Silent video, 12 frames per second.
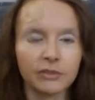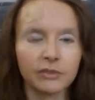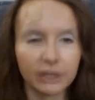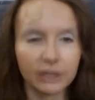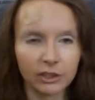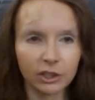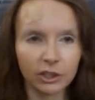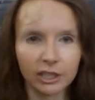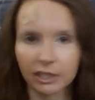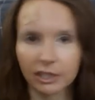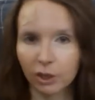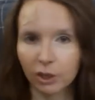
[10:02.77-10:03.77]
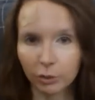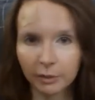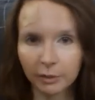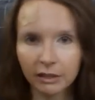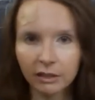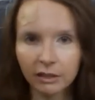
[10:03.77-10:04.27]
very good in
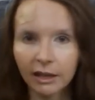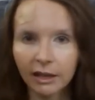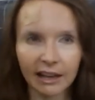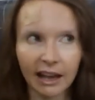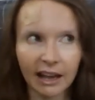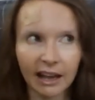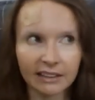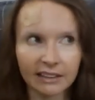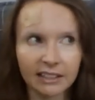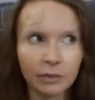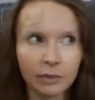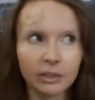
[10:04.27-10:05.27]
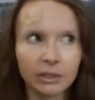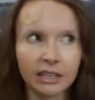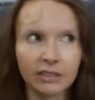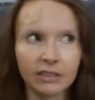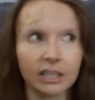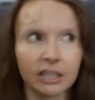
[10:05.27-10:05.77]
oatmeal. I think it would
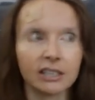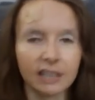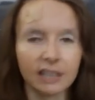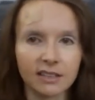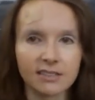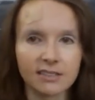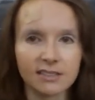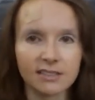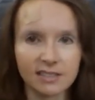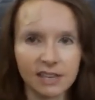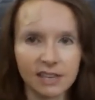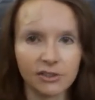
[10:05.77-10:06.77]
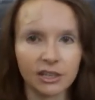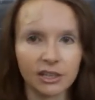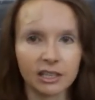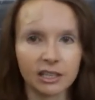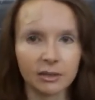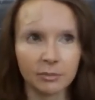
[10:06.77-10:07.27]
give it a nice
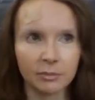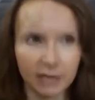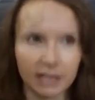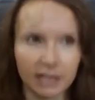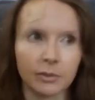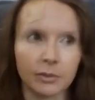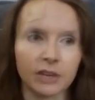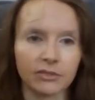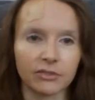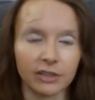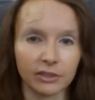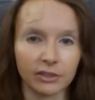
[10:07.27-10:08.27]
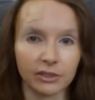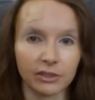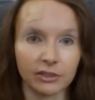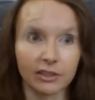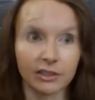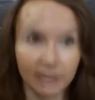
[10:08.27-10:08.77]
savory banana bread flavor.
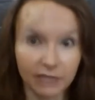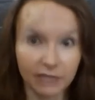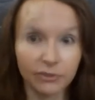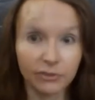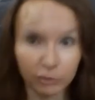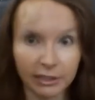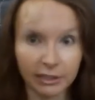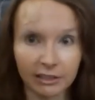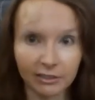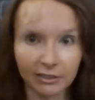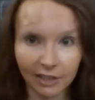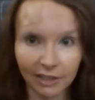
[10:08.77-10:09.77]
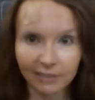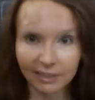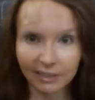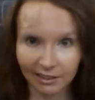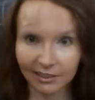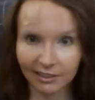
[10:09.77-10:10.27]
Like for real, not
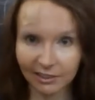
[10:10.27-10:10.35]
the